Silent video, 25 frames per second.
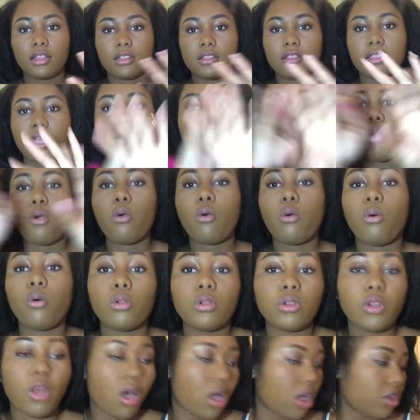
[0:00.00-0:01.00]
that
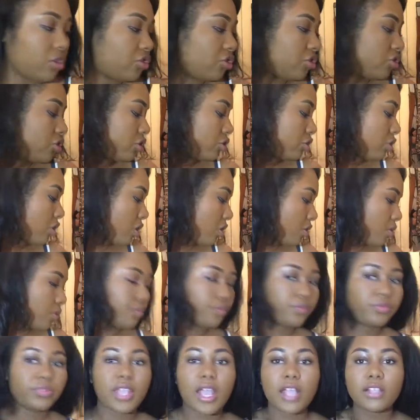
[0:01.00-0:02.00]
whole launch.
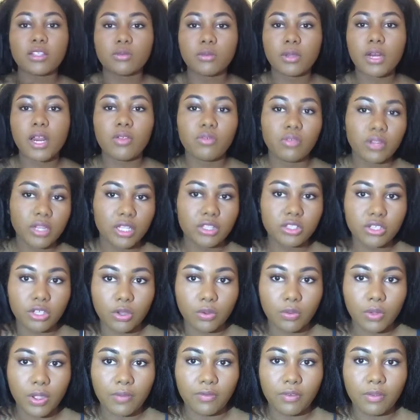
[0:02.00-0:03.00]
So that's what I really
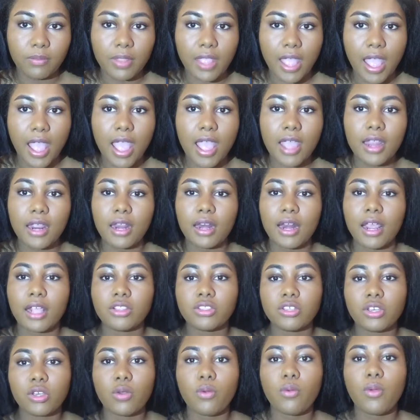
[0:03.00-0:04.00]
took away from that. And I
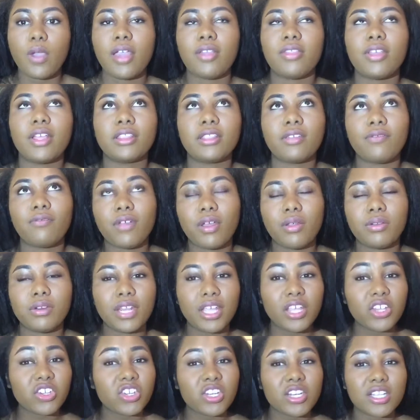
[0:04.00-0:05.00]
took away that the
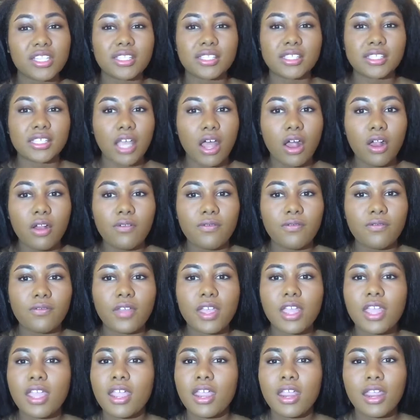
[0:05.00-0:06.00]
foundation itself
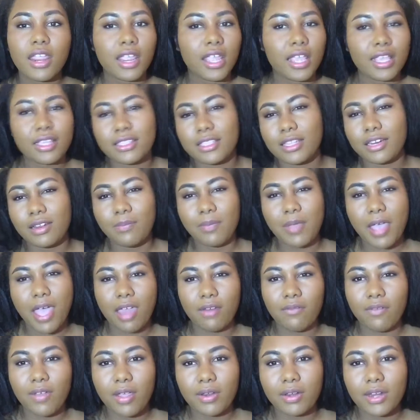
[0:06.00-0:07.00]
isn't a
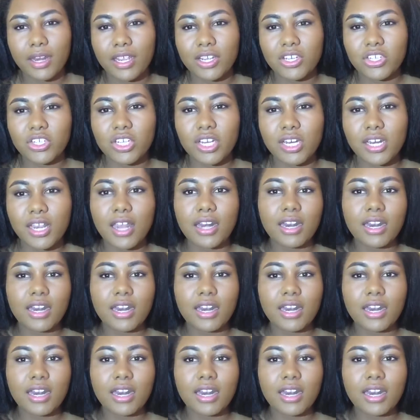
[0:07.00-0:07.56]
bad foundation.